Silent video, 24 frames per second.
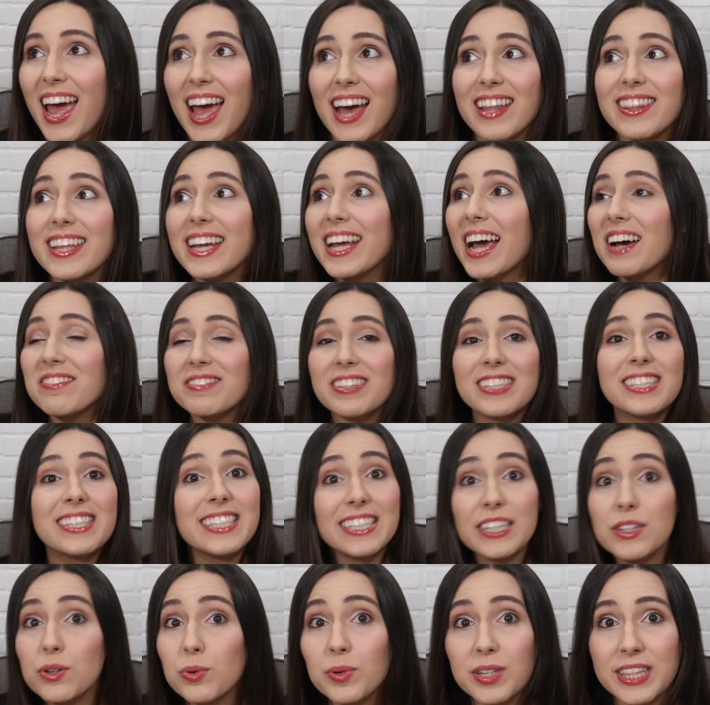and they have to
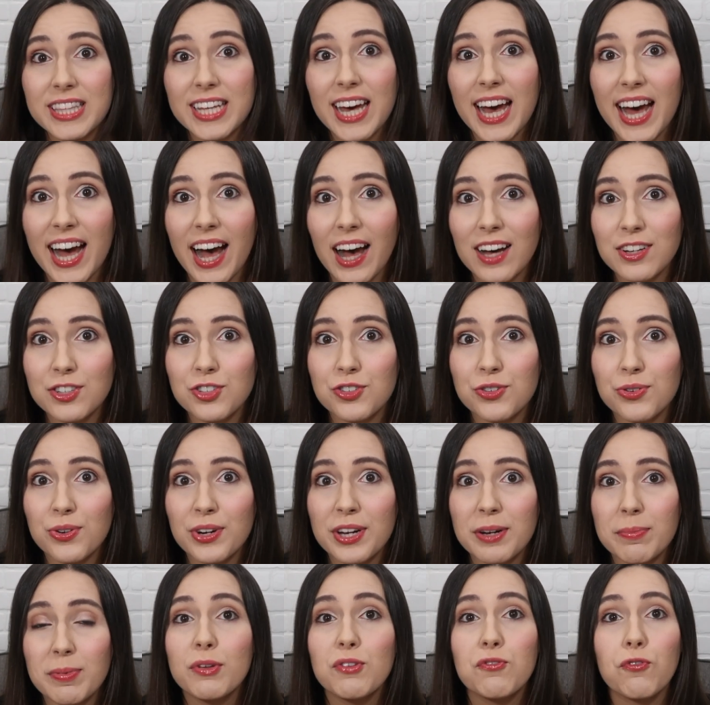deal with the
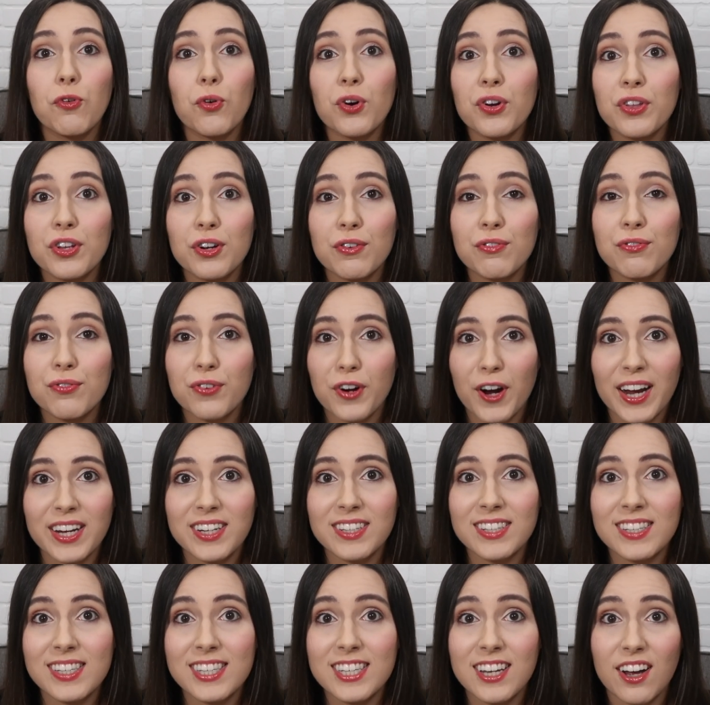asteroid before their
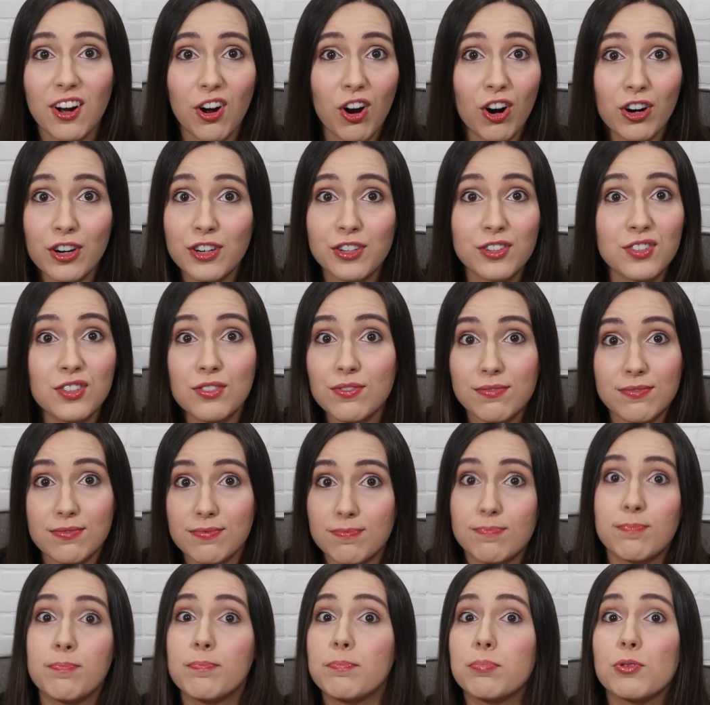friends are
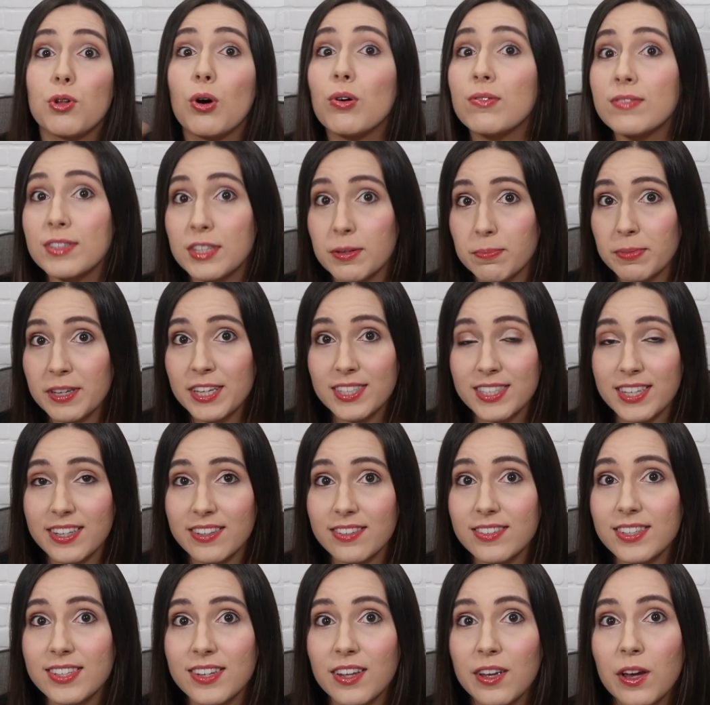blown to
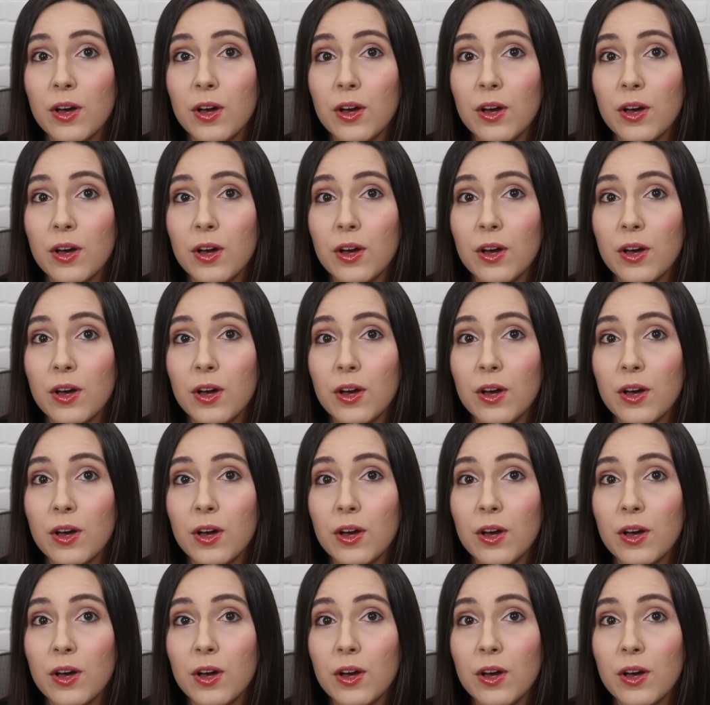pieces.